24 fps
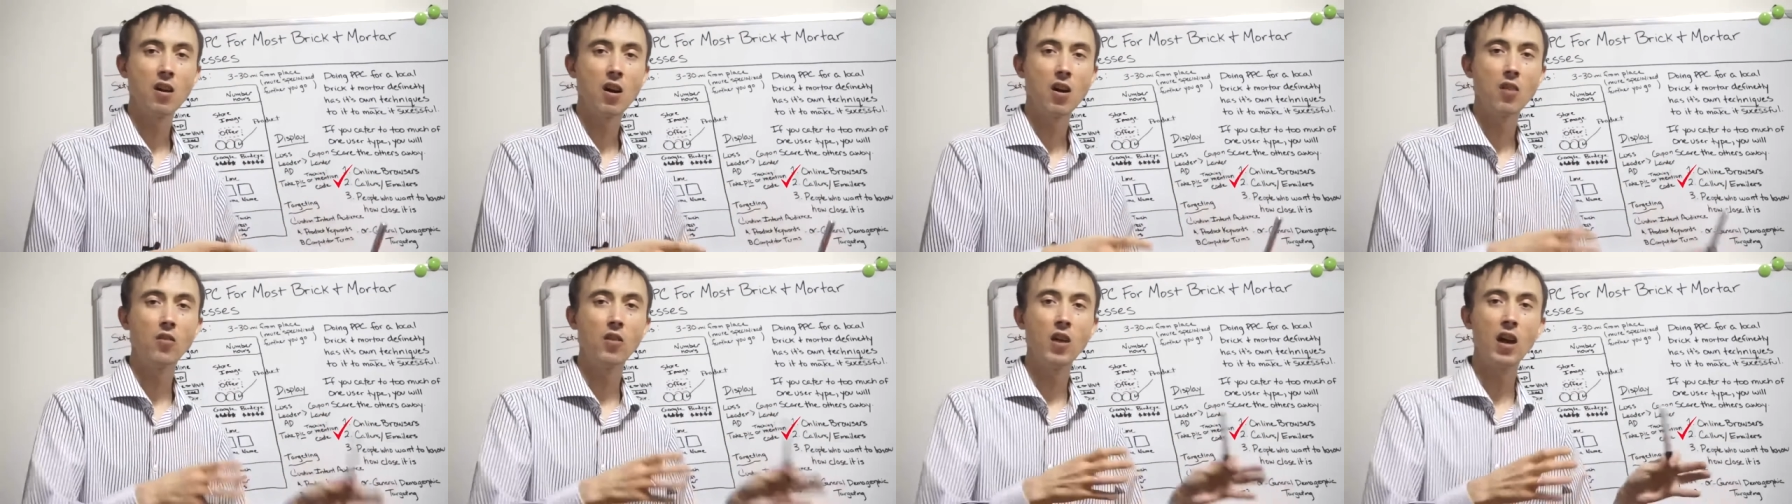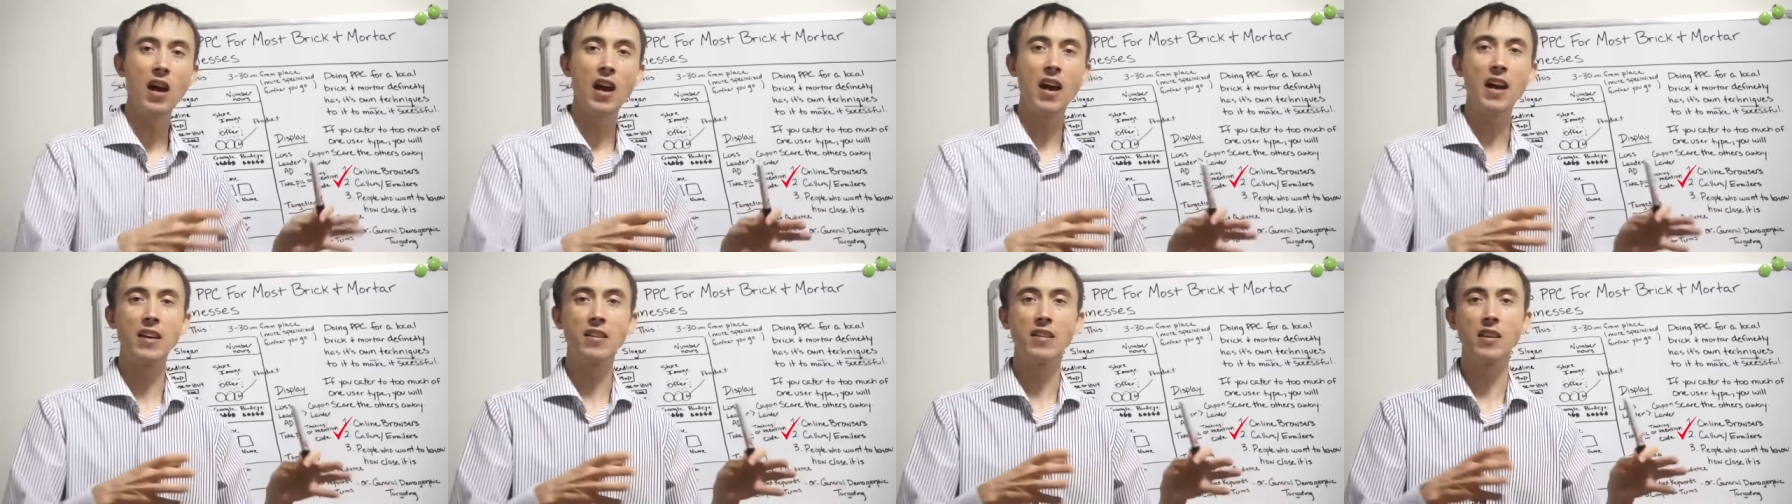
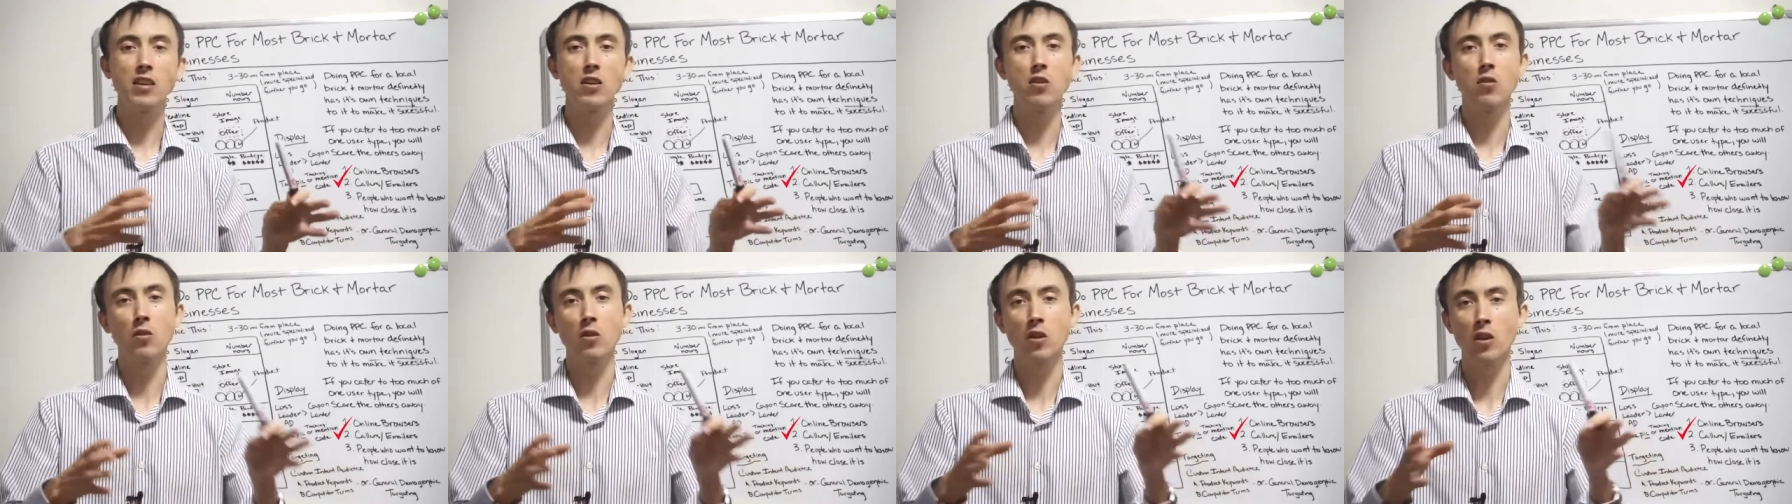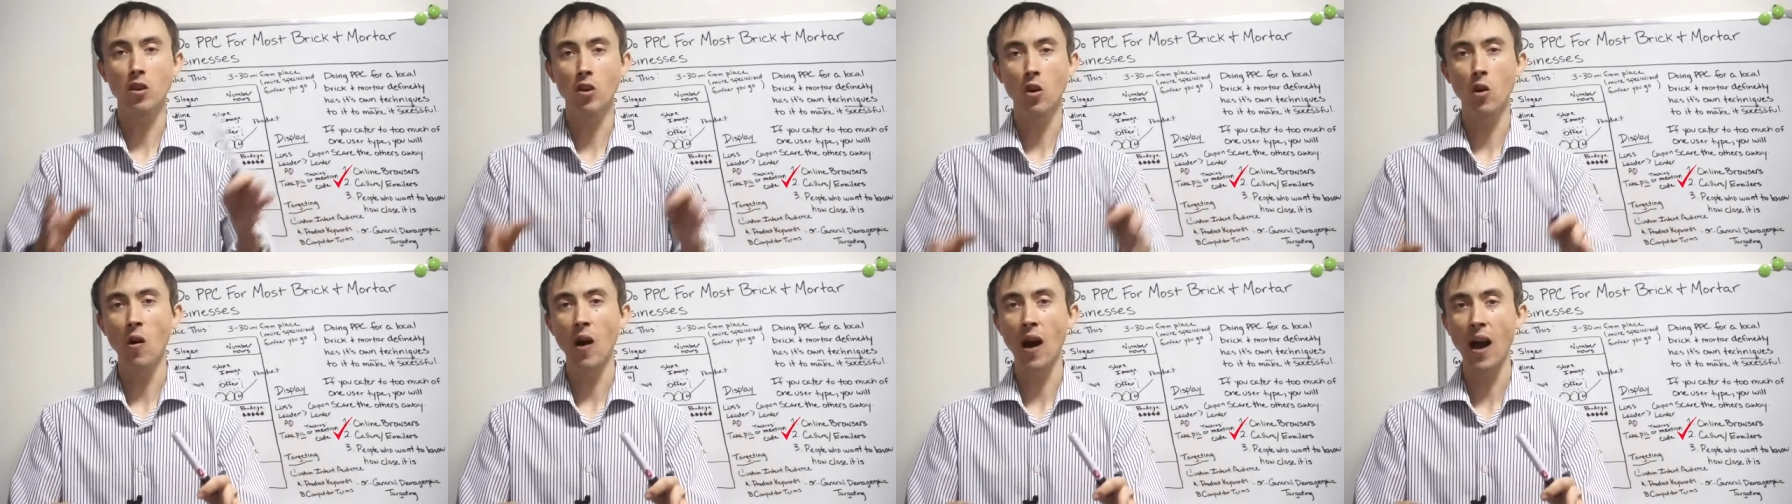online that you
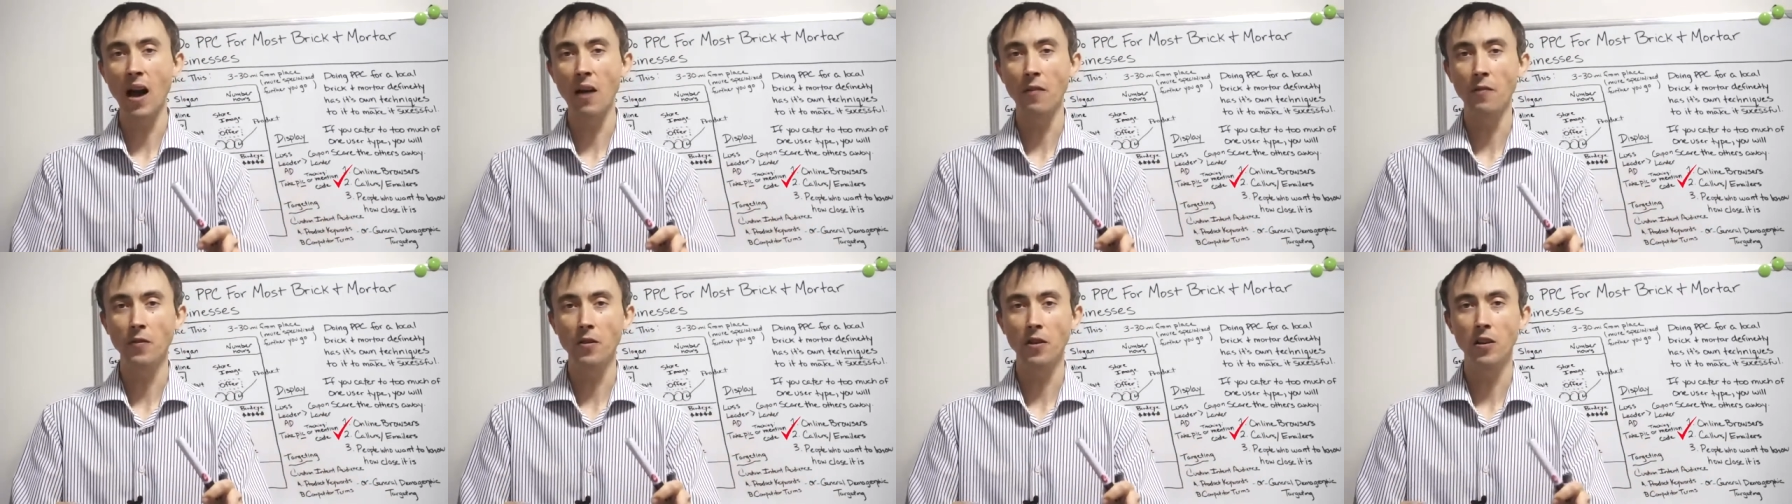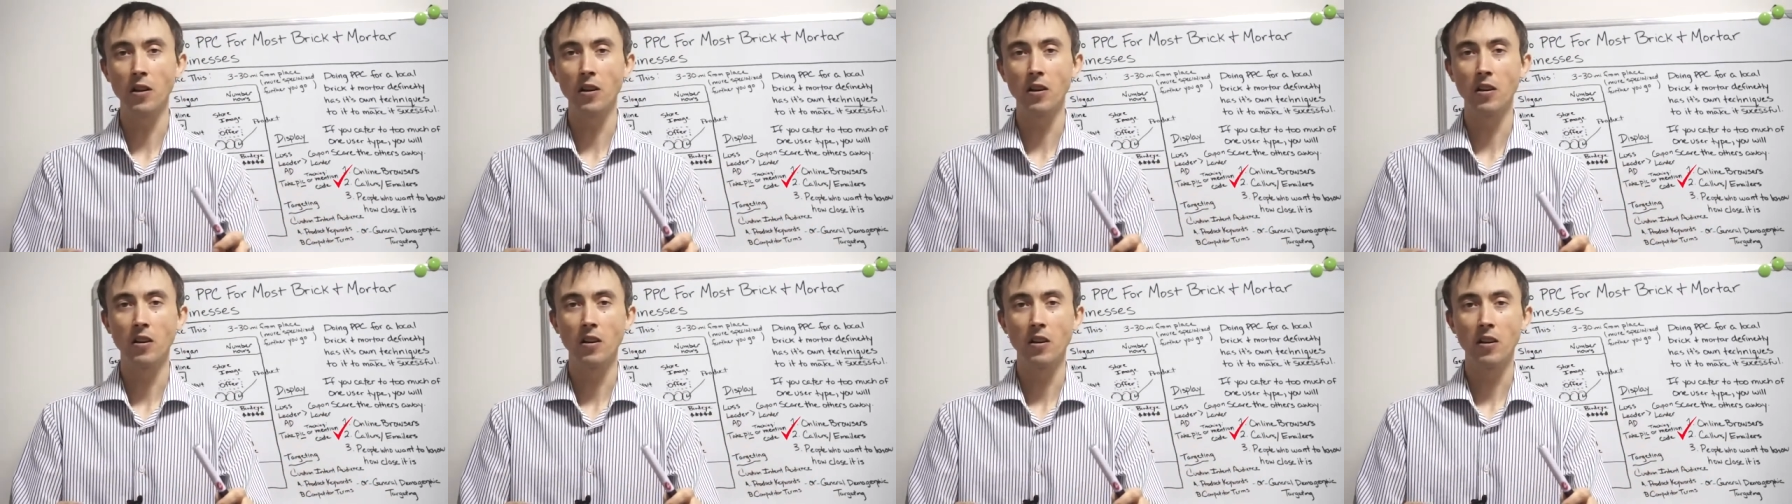can go
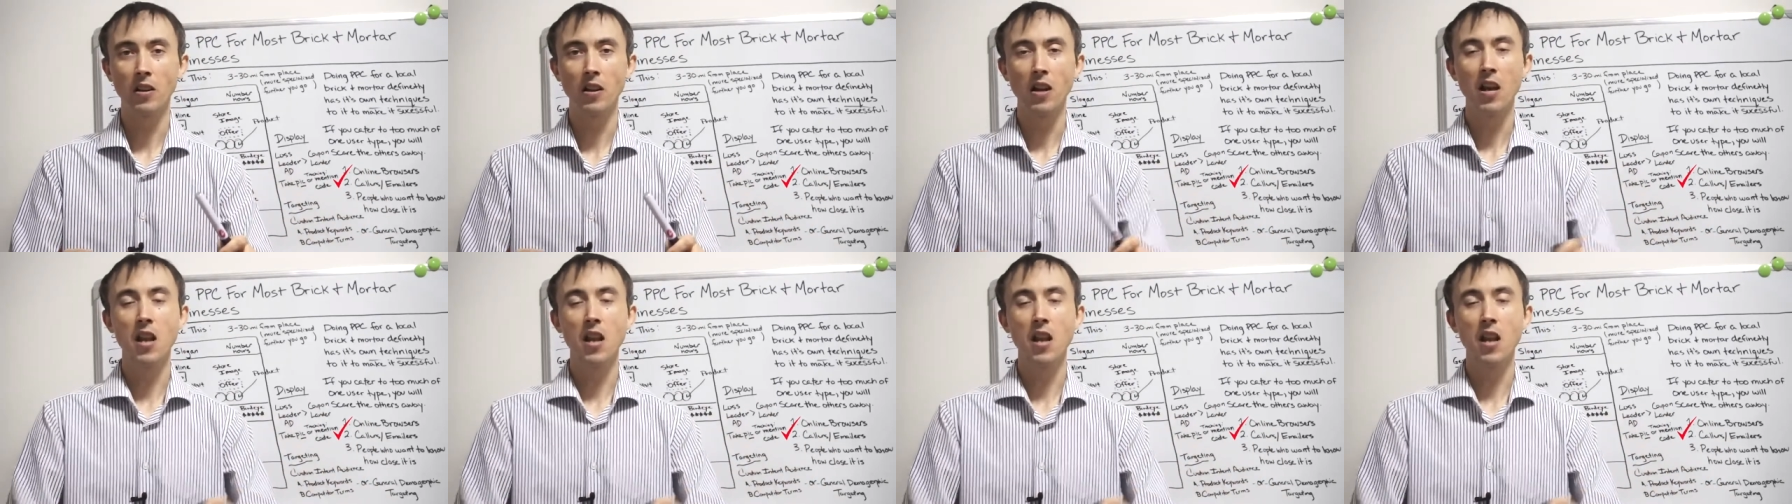after,